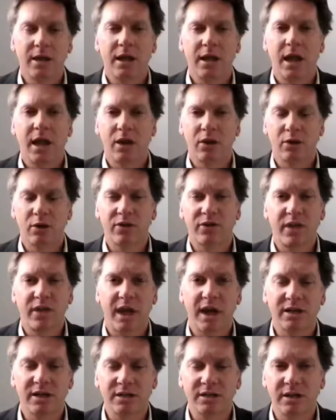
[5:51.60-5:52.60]
Yeah, look, the
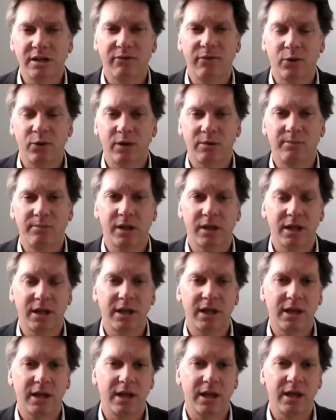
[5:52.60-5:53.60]
housing
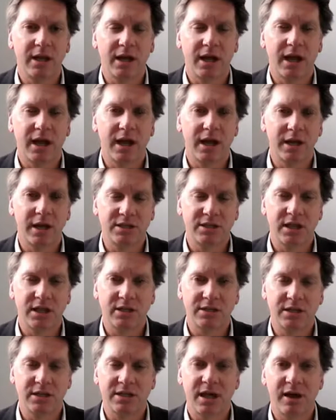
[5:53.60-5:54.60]
affordability
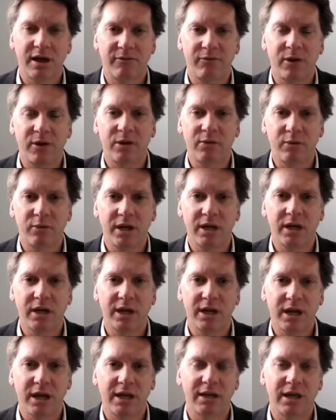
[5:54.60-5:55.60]
is a tough one,
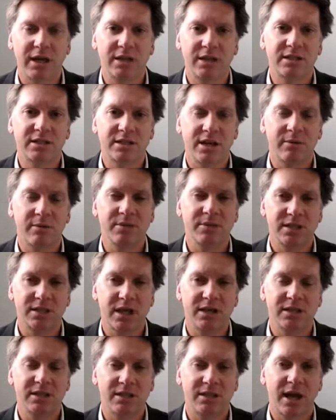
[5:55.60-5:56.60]
really. In some
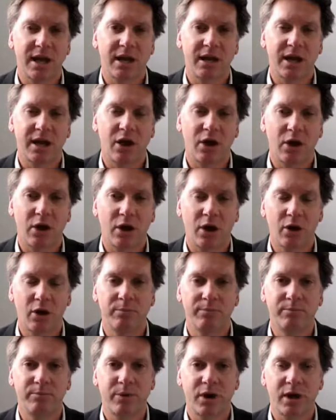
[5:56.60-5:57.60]
sense,
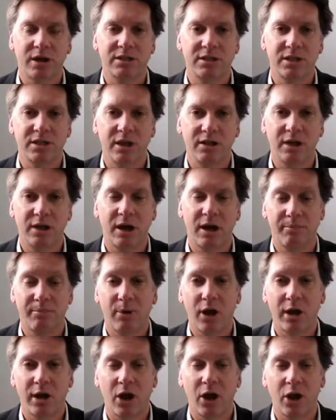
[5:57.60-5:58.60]
home prices,
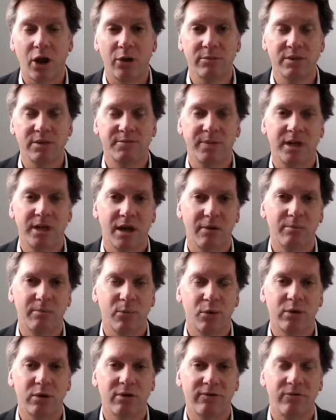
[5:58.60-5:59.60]
buying a home has become
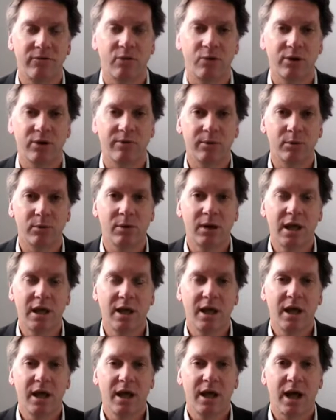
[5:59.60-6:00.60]
more affordable
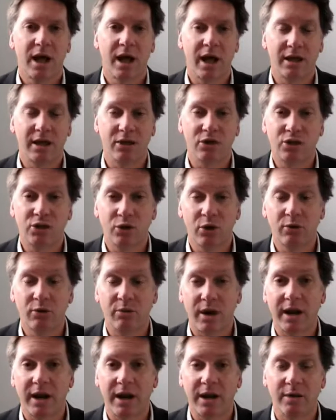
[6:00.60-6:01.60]
in the short
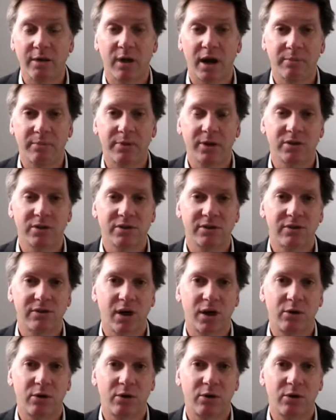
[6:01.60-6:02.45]
run anyway because of